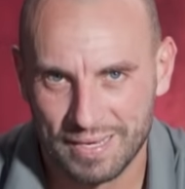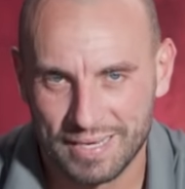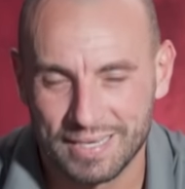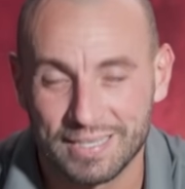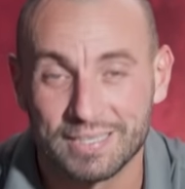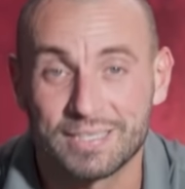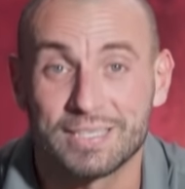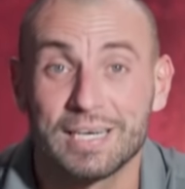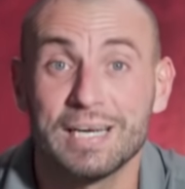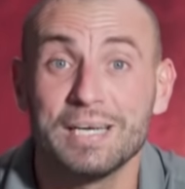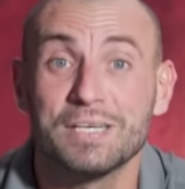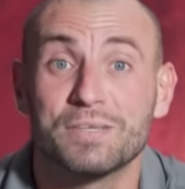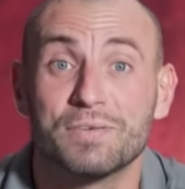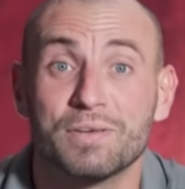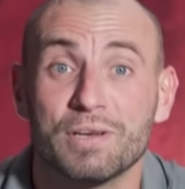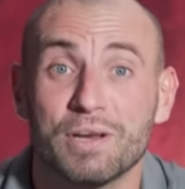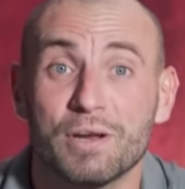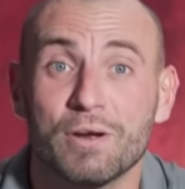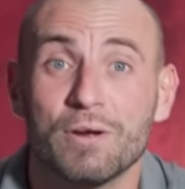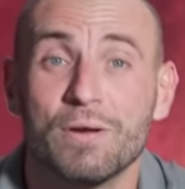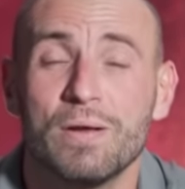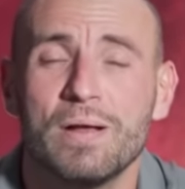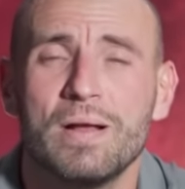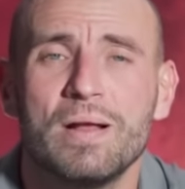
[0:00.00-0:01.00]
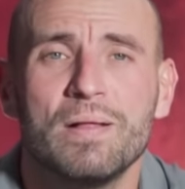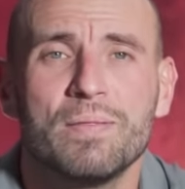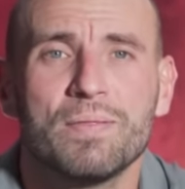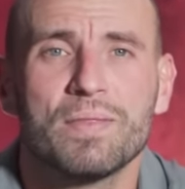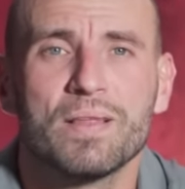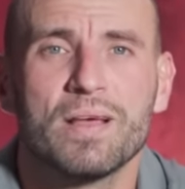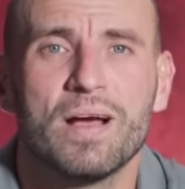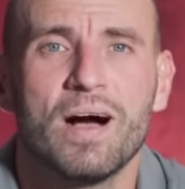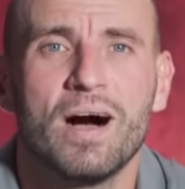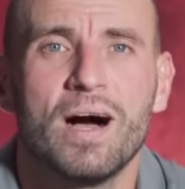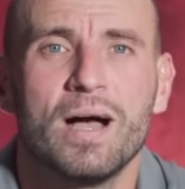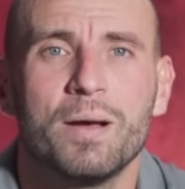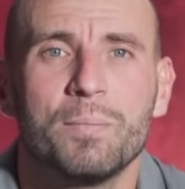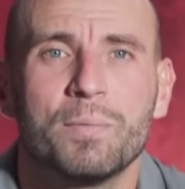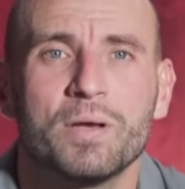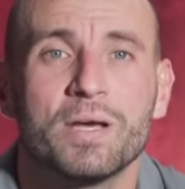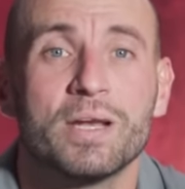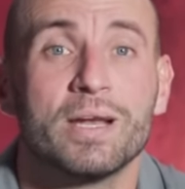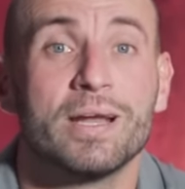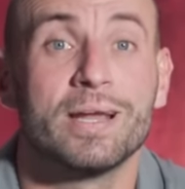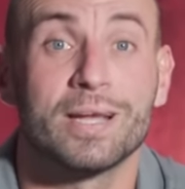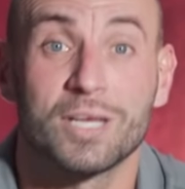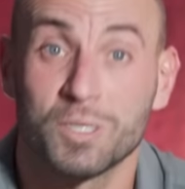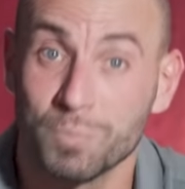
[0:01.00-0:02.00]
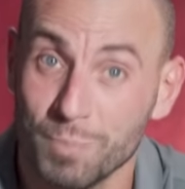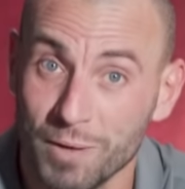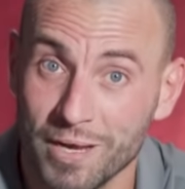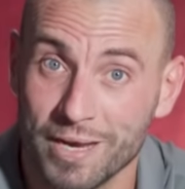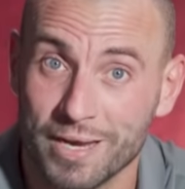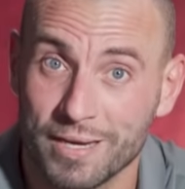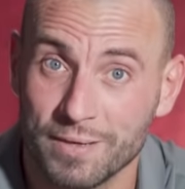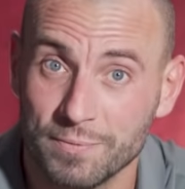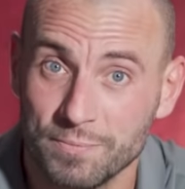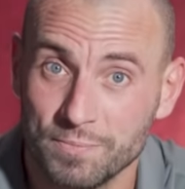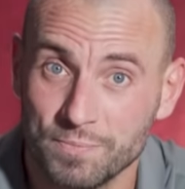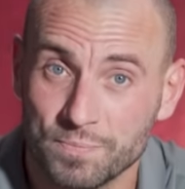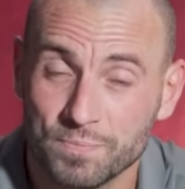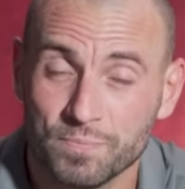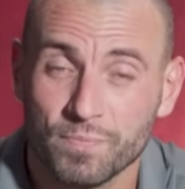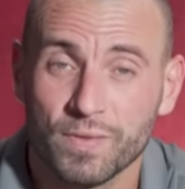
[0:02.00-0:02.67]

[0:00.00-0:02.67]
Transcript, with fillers: In today's video, I'm going to explain